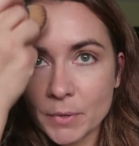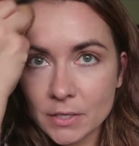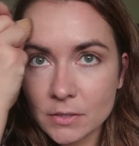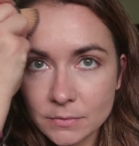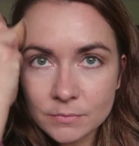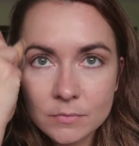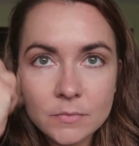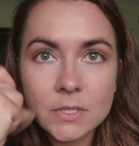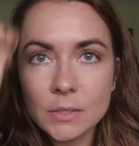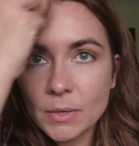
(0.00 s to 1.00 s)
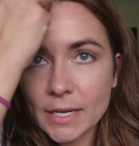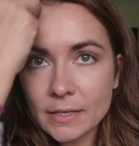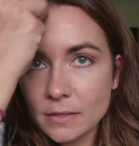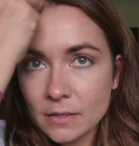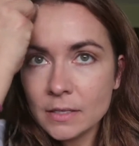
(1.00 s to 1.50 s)
but you'll see why
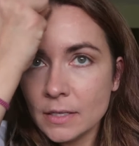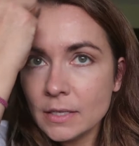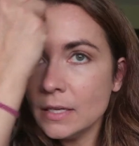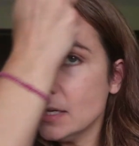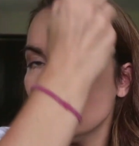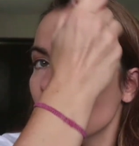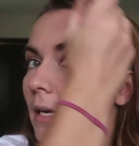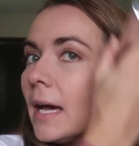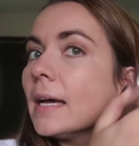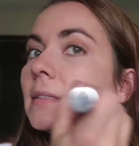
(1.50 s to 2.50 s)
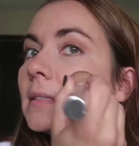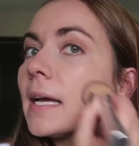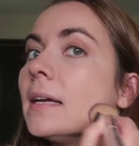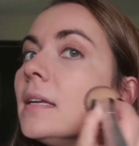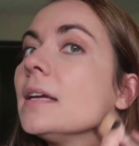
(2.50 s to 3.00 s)
in a hot
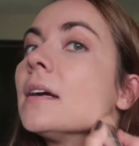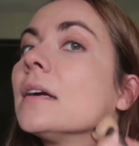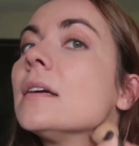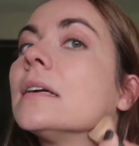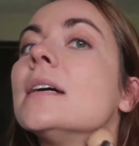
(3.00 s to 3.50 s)
second here.